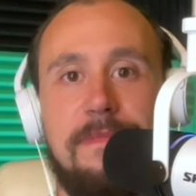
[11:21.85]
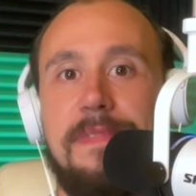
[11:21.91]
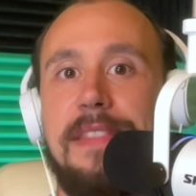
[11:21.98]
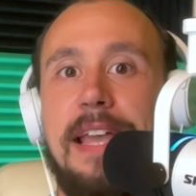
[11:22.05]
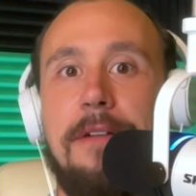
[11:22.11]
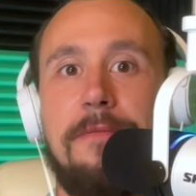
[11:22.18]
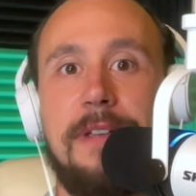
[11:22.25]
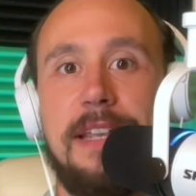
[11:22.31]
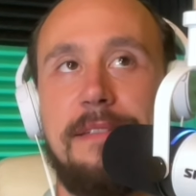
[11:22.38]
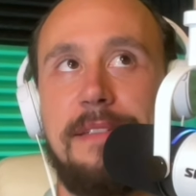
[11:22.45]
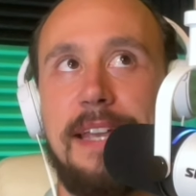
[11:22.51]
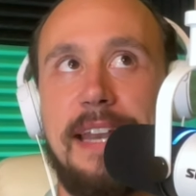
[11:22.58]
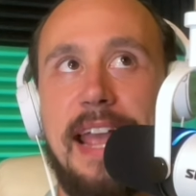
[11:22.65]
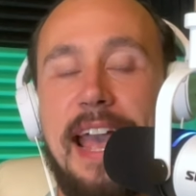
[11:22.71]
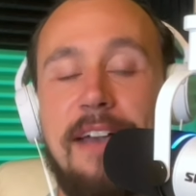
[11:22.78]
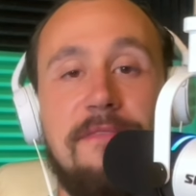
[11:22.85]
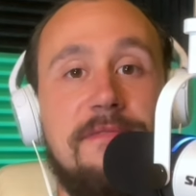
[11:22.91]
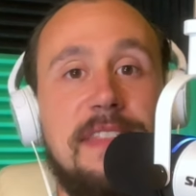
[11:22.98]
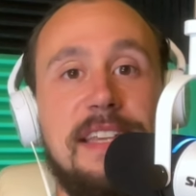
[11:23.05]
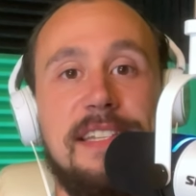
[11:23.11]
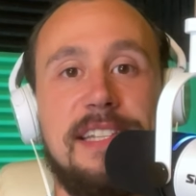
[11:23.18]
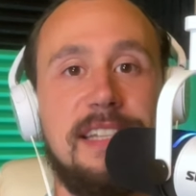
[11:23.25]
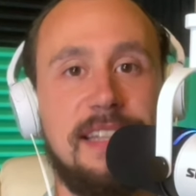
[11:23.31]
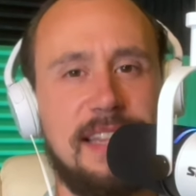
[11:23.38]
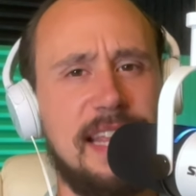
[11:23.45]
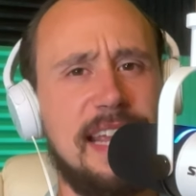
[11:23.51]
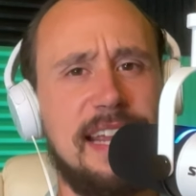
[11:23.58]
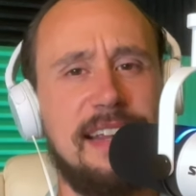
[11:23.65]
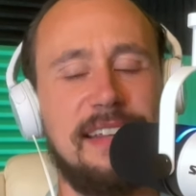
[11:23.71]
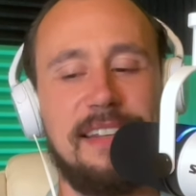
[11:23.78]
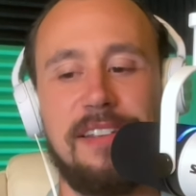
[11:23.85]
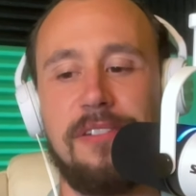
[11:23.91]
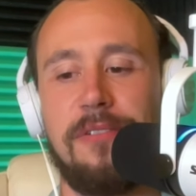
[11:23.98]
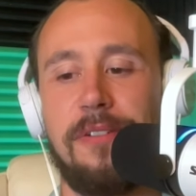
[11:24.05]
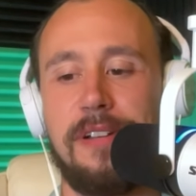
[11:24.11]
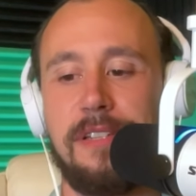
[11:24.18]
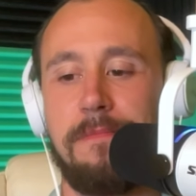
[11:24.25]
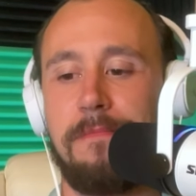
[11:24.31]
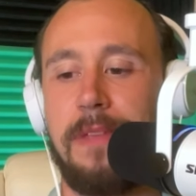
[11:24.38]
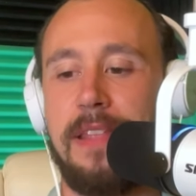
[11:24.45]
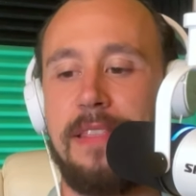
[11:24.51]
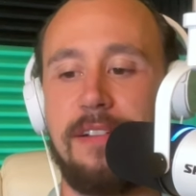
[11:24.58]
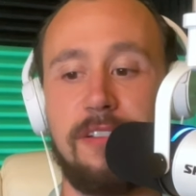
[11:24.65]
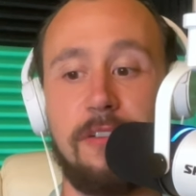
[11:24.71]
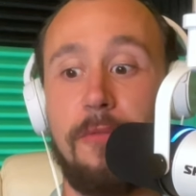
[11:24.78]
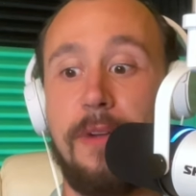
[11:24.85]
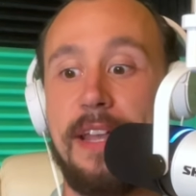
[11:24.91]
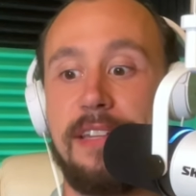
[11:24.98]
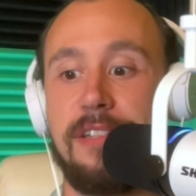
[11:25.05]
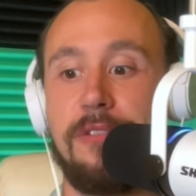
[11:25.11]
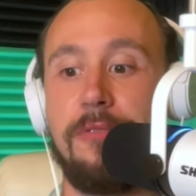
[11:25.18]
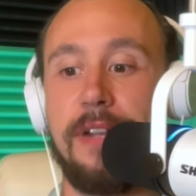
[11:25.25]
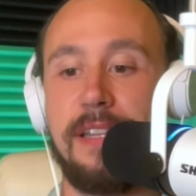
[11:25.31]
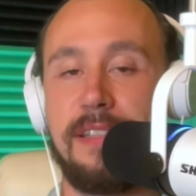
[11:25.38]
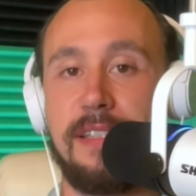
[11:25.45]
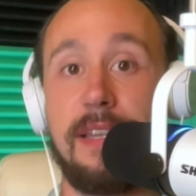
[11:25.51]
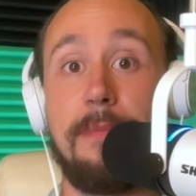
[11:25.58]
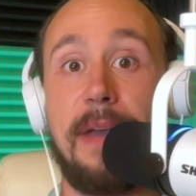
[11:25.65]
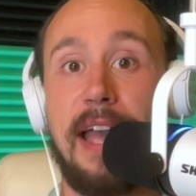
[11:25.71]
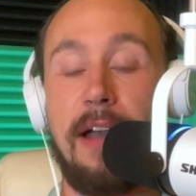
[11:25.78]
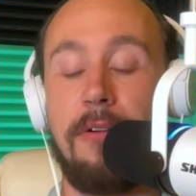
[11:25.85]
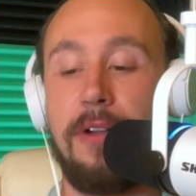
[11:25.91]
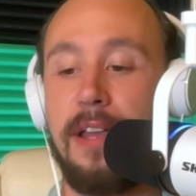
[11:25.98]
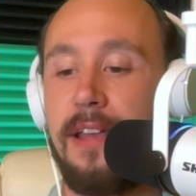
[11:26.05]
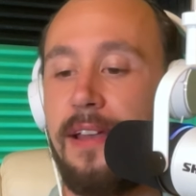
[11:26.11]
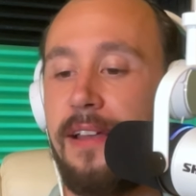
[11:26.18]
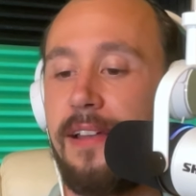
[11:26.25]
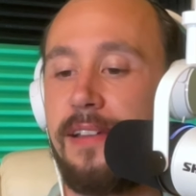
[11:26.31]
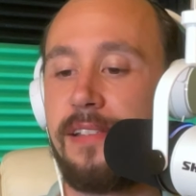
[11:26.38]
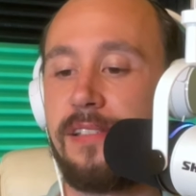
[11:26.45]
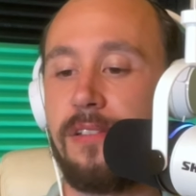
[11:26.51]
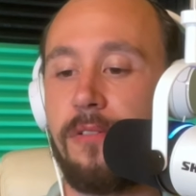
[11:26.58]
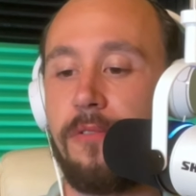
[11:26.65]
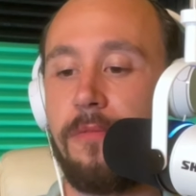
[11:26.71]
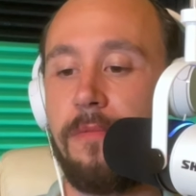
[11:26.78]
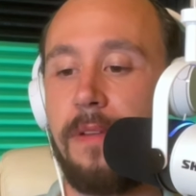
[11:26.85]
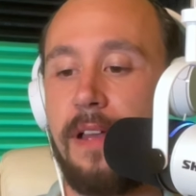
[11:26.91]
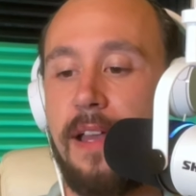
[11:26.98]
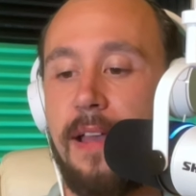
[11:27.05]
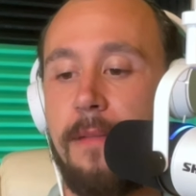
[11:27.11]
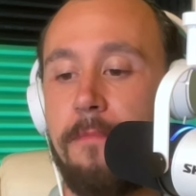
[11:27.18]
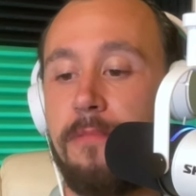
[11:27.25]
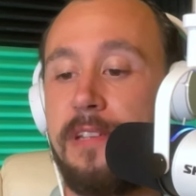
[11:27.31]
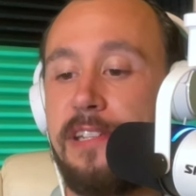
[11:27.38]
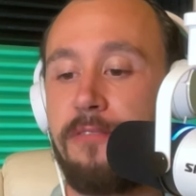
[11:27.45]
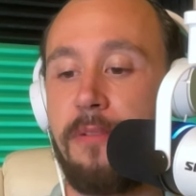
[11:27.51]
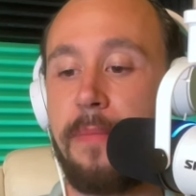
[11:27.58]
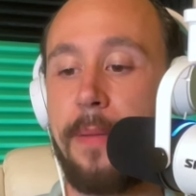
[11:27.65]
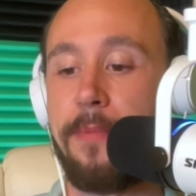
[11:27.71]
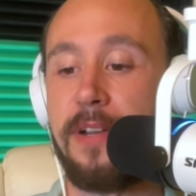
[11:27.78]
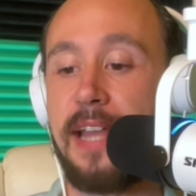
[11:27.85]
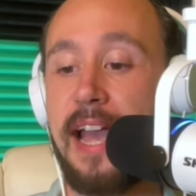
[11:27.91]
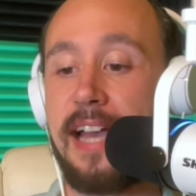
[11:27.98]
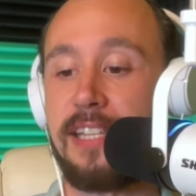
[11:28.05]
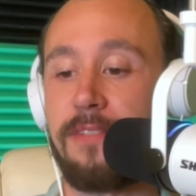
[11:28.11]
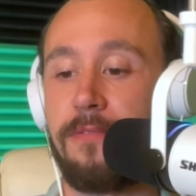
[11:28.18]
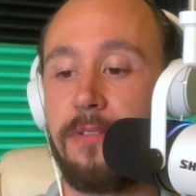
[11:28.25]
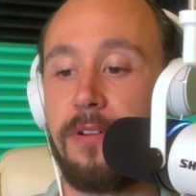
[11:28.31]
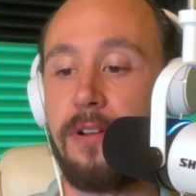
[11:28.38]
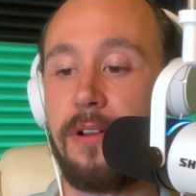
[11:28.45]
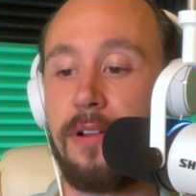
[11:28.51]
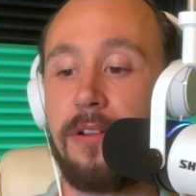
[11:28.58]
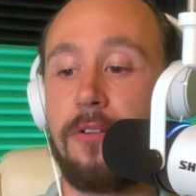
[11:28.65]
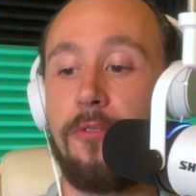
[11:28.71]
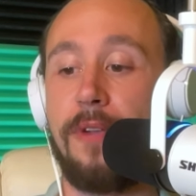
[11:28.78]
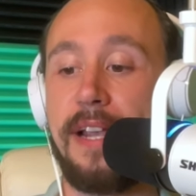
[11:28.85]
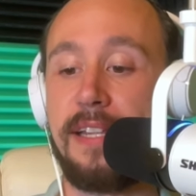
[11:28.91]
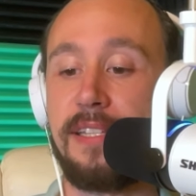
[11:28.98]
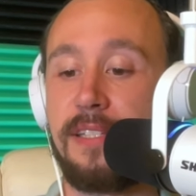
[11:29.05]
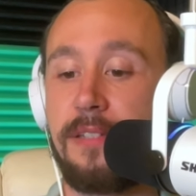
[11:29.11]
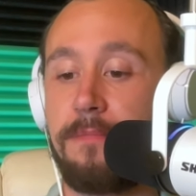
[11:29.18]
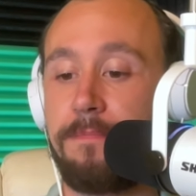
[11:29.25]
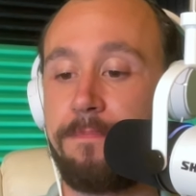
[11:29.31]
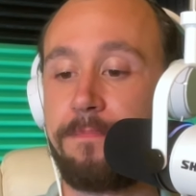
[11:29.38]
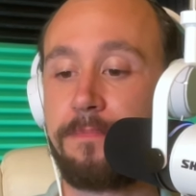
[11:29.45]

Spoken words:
that we can have this thing, and there's a way to it somehow. So please remember to ask for grace.